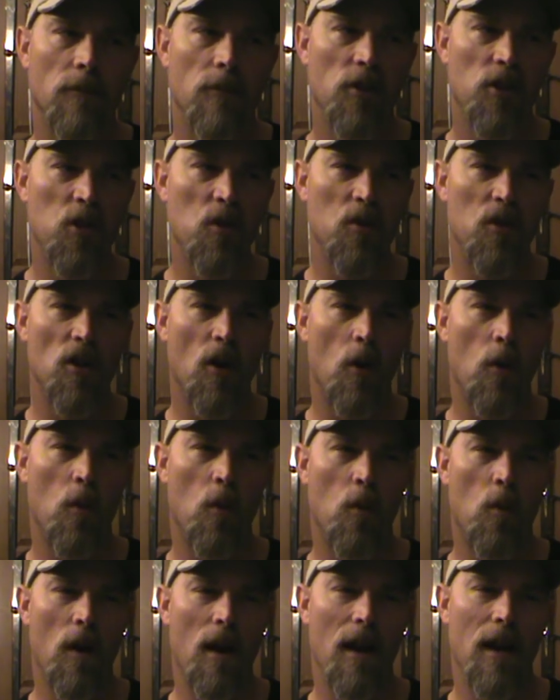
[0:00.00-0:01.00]
you
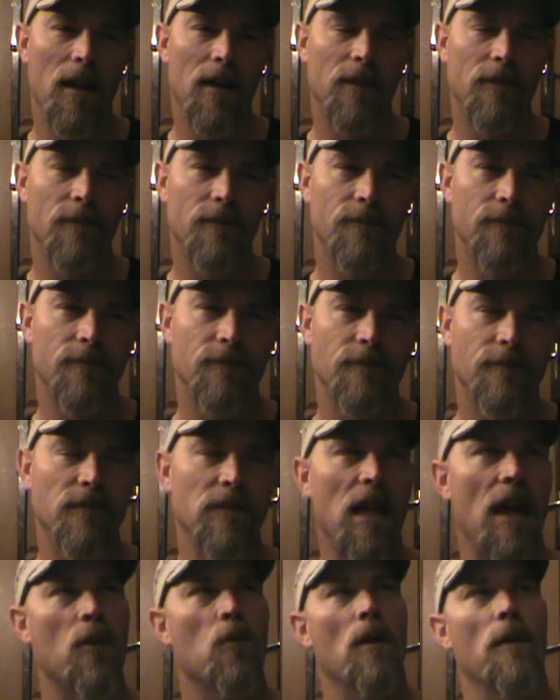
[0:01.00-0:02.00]
don't want,
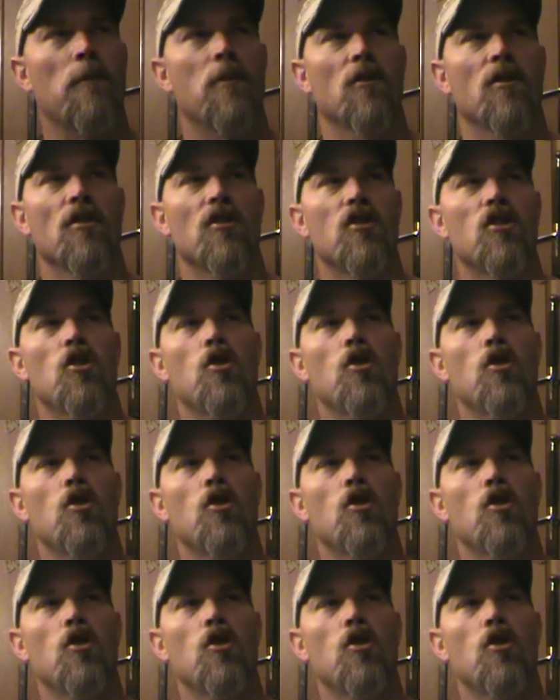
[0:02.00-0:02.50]
how do I put this?